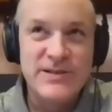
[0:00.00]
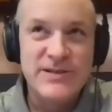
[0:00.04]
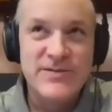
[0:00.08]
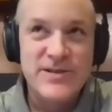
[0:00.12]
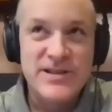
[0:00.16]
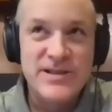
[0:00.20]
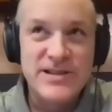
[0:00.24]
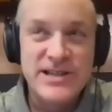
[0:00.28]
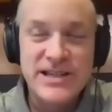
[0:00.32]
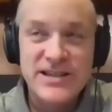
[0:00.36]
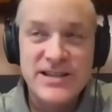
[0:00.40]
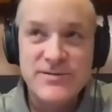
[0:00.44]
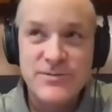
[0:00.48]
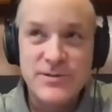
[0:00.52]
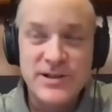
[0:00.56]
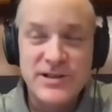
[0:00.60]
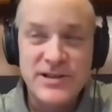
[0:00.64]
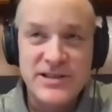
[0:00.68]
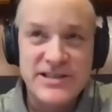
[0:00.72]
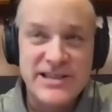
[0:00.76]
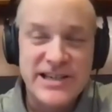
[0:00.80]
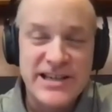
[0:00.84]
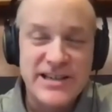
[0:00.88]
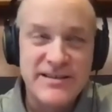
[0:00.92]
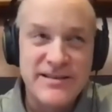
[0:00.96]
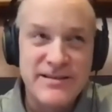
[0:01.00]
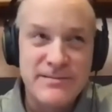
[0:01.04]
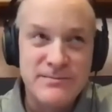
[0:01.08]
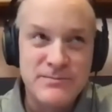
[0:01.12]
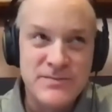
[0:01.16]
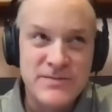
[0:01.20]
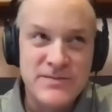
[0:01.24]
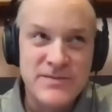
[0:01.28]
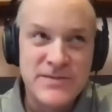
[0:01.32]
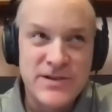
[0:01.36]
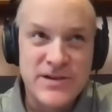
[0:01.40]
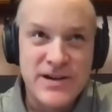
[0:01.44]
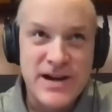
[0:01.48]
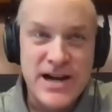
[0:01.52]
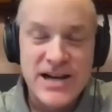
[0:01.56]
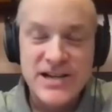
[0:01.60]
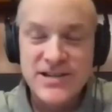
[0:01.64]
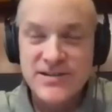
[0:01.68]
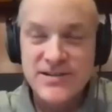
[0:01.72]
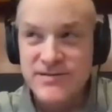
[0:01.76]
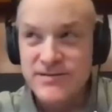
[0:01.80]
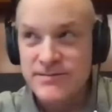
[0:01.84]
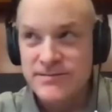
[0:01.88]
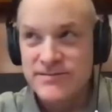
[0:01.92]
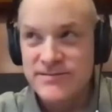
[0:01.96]
for the next real estate crash.
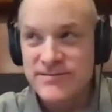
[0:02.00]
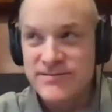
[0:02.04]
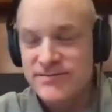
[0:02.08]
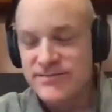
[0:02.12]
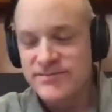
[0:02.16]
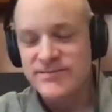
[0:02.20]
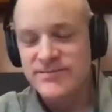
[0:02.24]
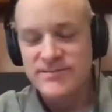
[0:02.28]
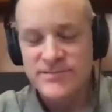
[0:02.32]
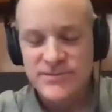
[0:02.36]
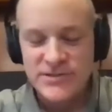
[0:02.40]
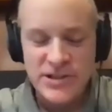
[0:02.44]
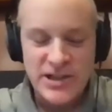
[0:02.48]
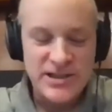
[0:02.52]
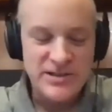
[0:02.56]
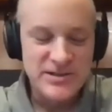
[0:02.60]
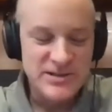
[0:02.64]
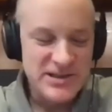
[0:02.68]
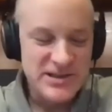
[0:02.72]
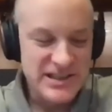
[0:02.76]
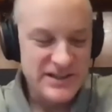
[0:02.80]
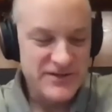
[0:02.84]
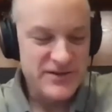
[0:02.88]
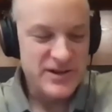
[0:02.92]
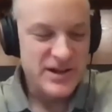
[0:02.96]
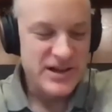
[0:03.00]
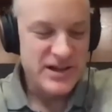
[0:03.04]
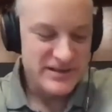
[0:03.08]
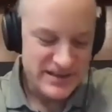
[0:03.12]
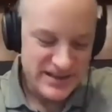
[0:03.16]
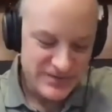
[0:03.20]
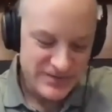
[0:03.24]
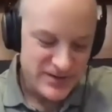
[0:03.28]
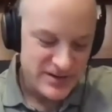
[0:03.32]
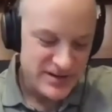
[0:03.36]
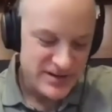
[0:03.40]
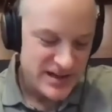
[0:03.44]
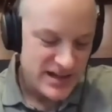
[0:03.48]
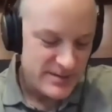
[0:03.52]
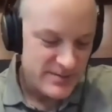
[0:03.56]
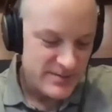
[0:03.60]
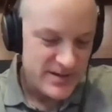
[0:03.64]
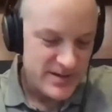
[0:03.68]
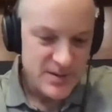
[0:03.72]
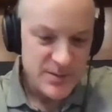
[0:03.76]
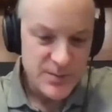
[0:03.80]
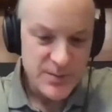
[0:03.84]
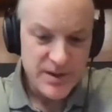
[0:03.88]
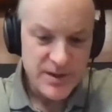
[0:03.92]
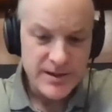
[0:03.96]
Total different
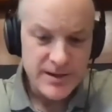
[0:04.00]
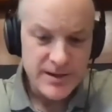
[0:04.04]
topic, but